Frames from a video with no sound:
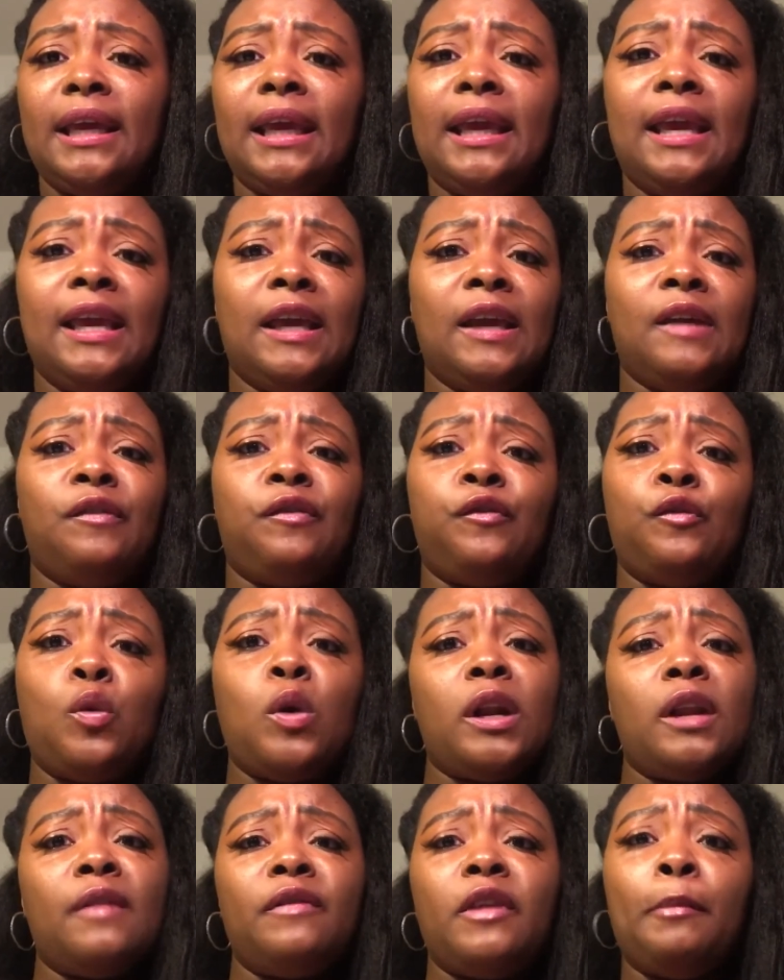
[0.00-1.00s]
if
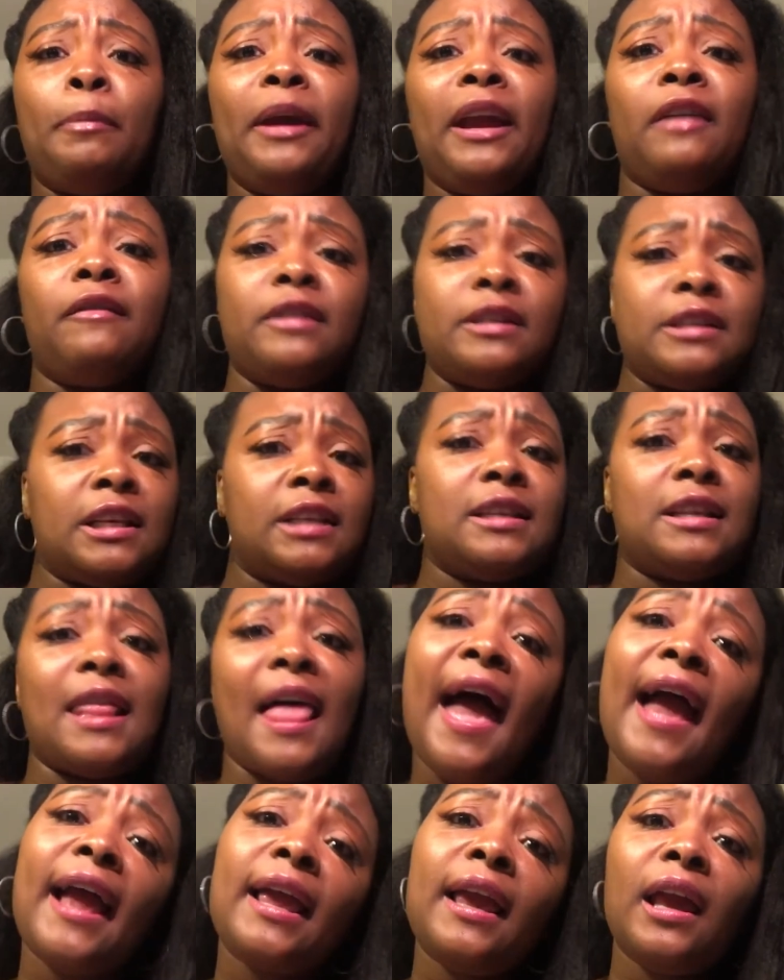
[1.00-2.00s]
one of the parents is
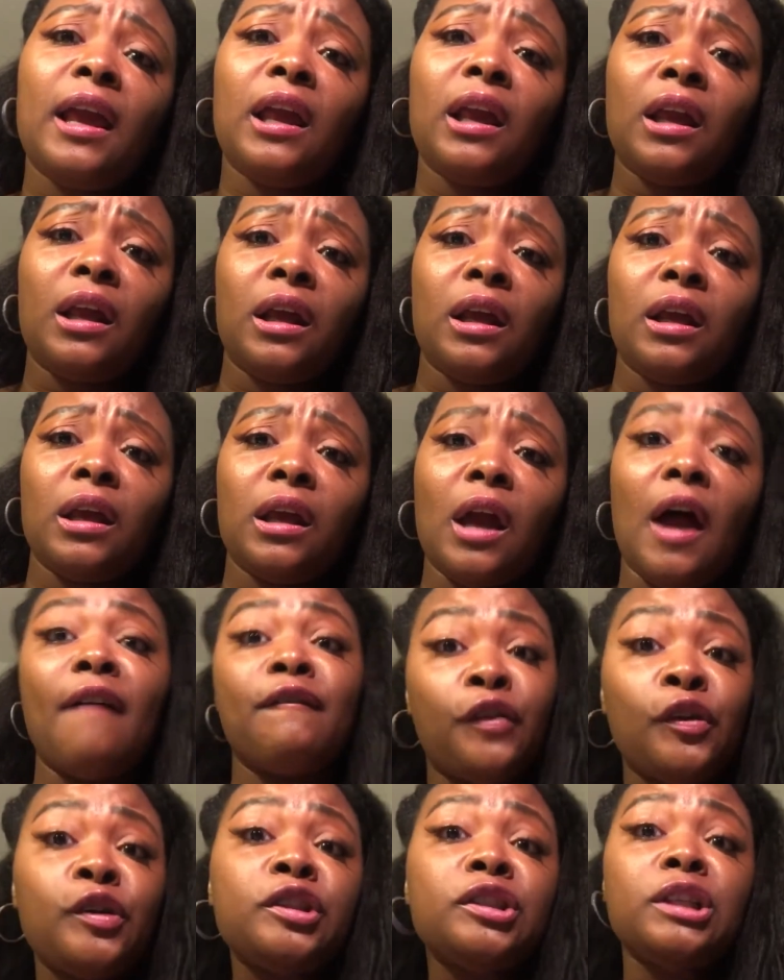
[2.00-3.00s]
lacking,
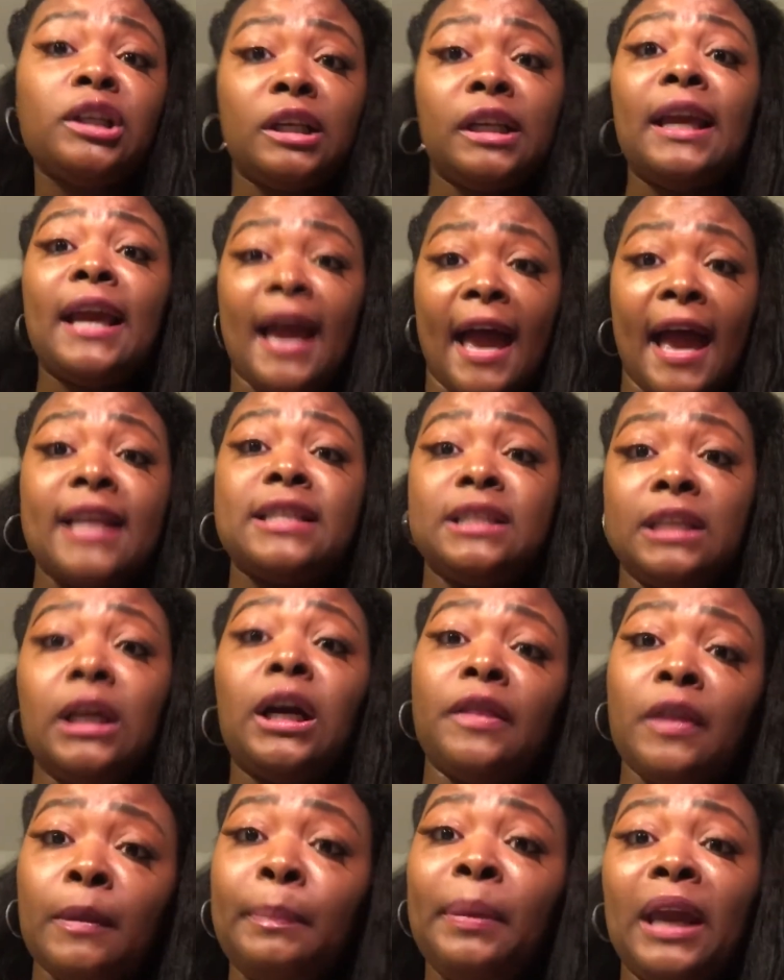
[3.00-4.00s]
unfortunately, as
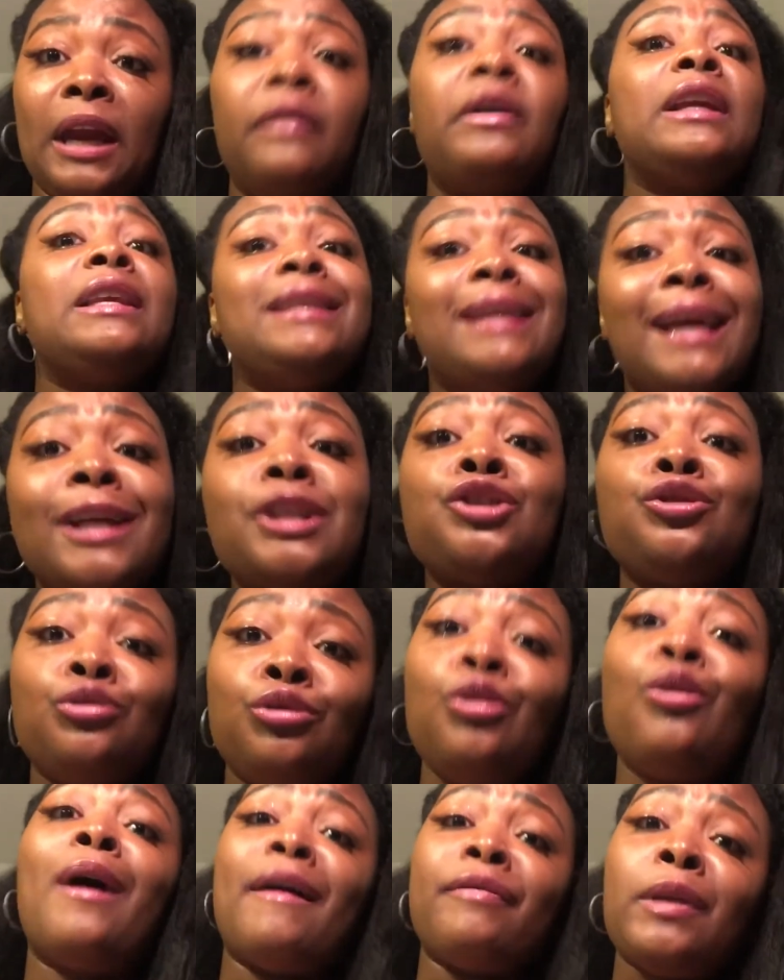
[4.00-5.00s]
the other parent, yes, you
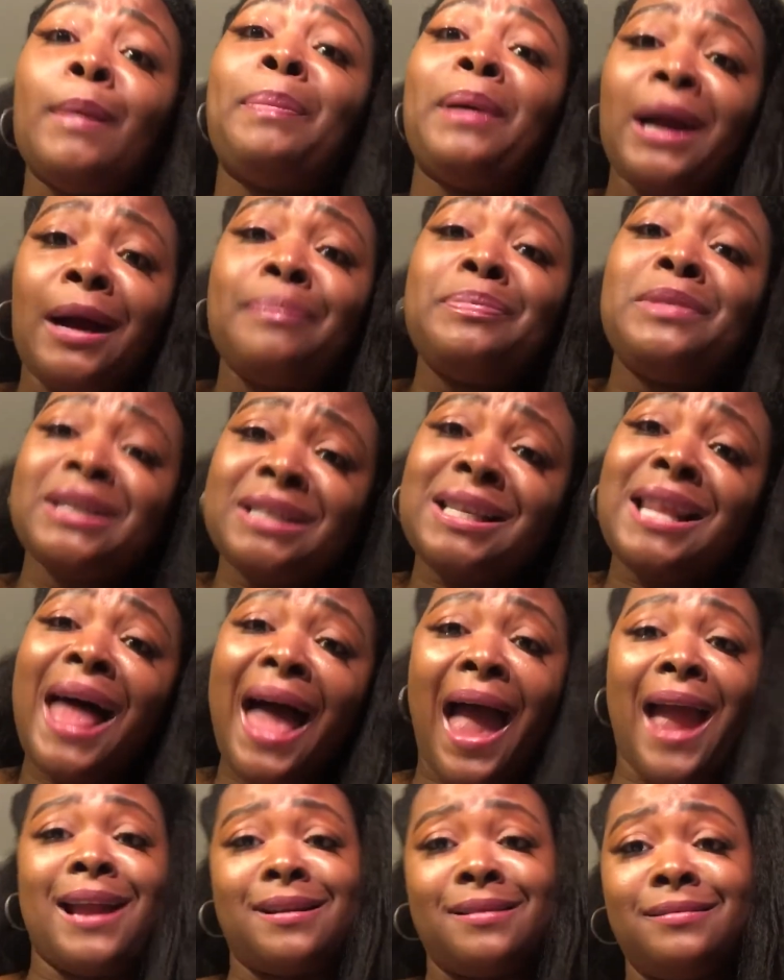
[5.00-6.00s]
do have to pick up the
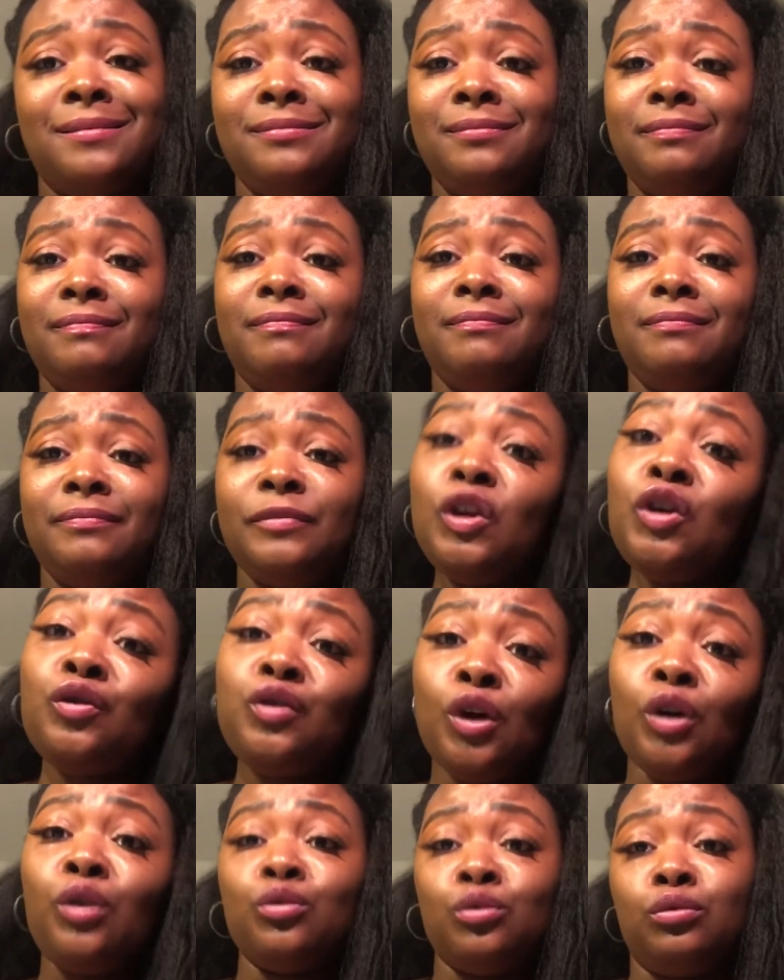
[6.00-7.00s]
slack. You
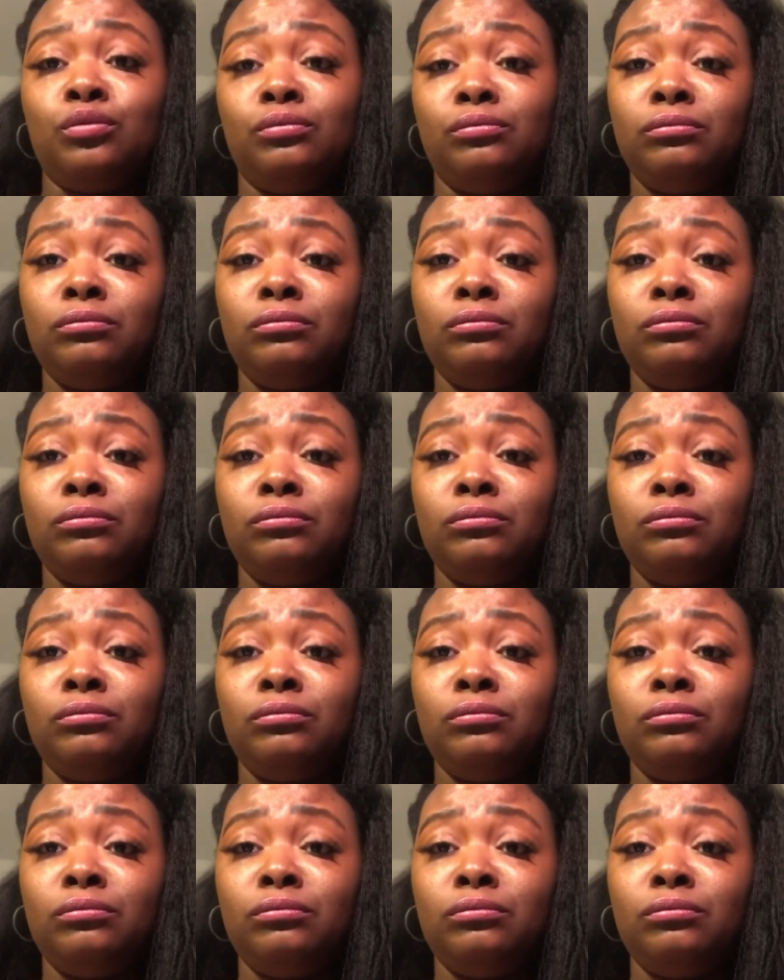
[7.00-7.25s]
do.